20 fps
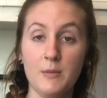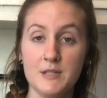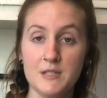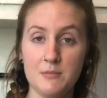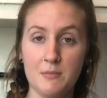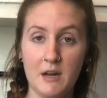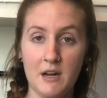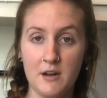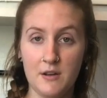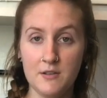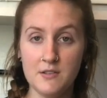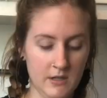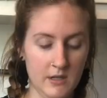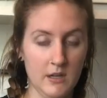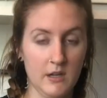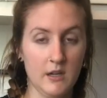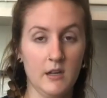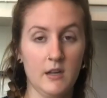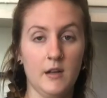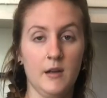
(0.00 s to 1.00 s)
tomatoes,
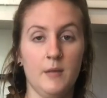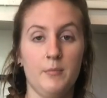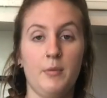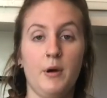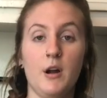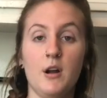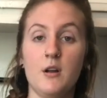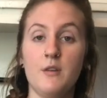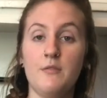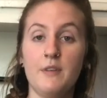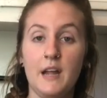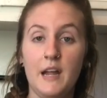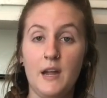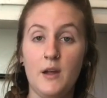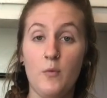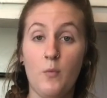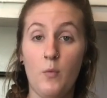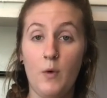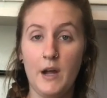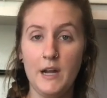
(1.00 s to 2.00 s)
part of a
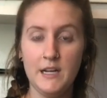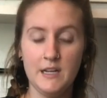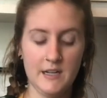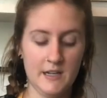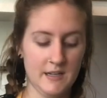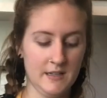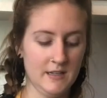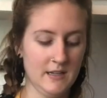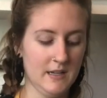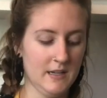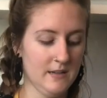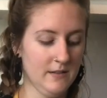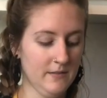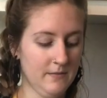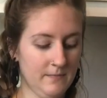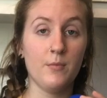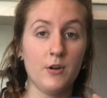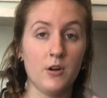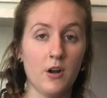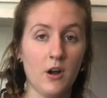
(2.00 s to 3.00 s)
white onion,
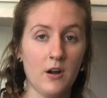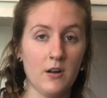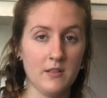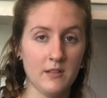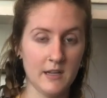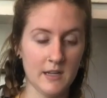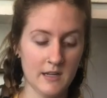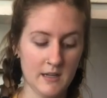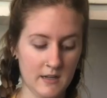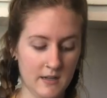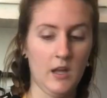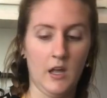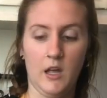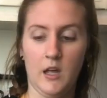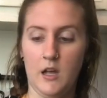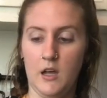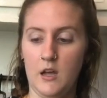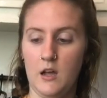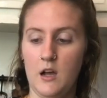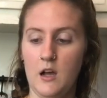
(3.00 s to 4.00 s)
garlic,
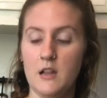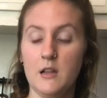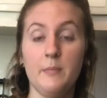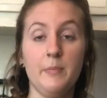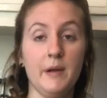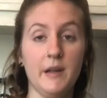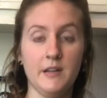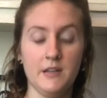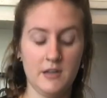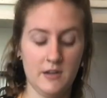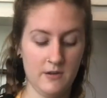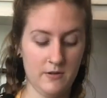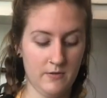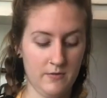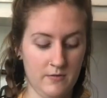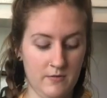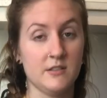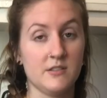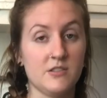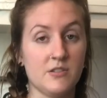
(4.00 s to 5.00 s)

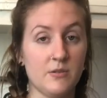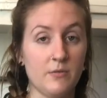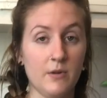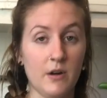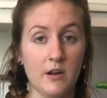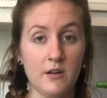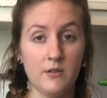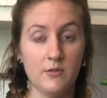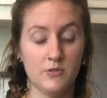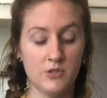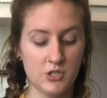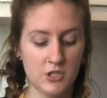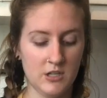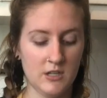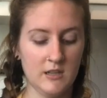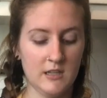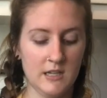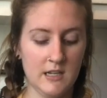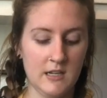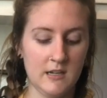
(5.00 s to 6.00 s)
jalapeno, serrano
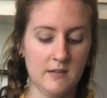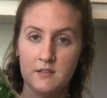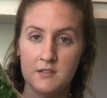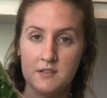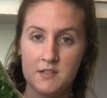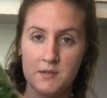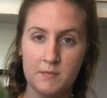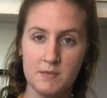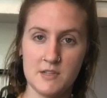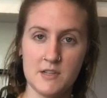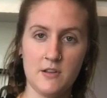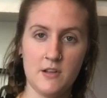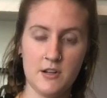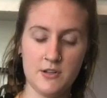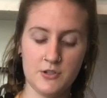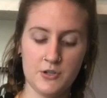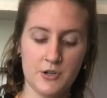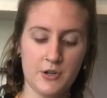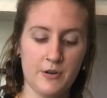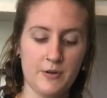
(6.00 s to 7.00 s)
chili, some
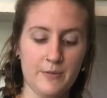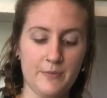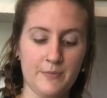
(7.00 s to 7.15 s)
cilantro.